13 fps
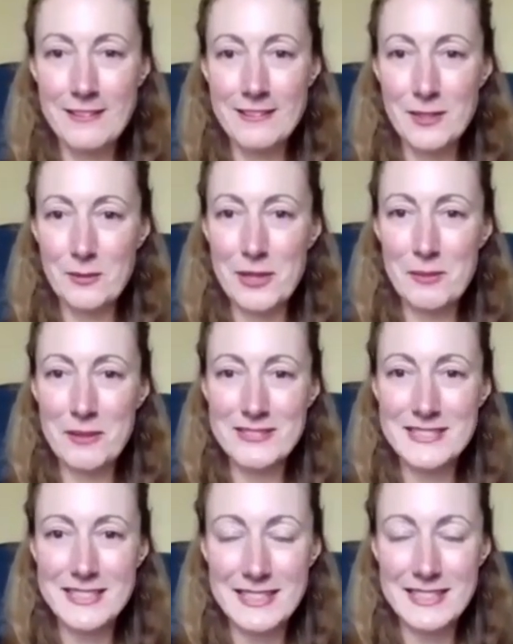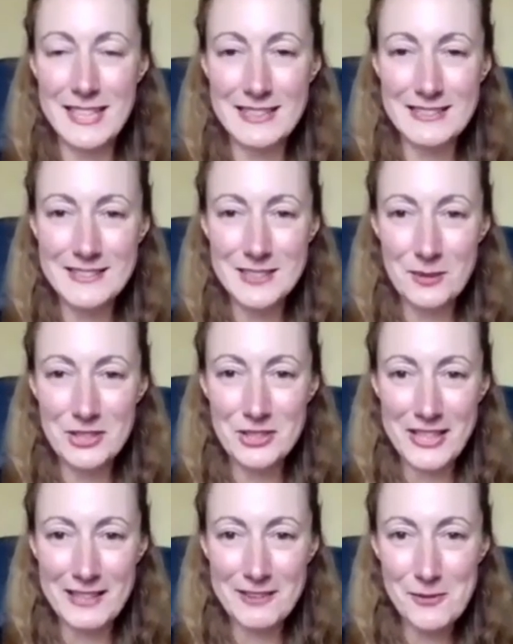You might be able to see that. So a
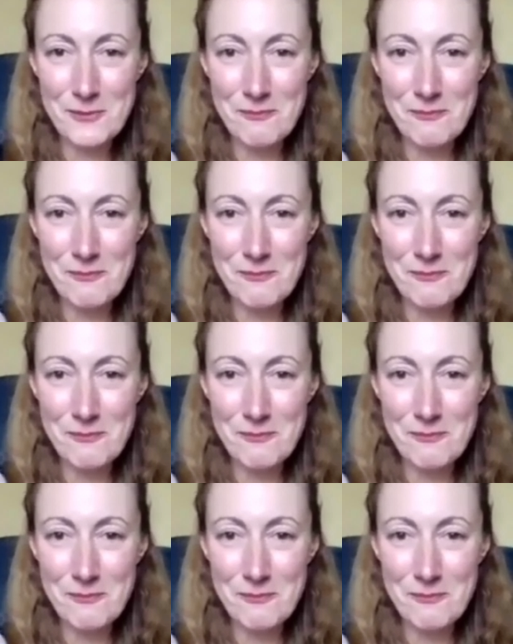shell.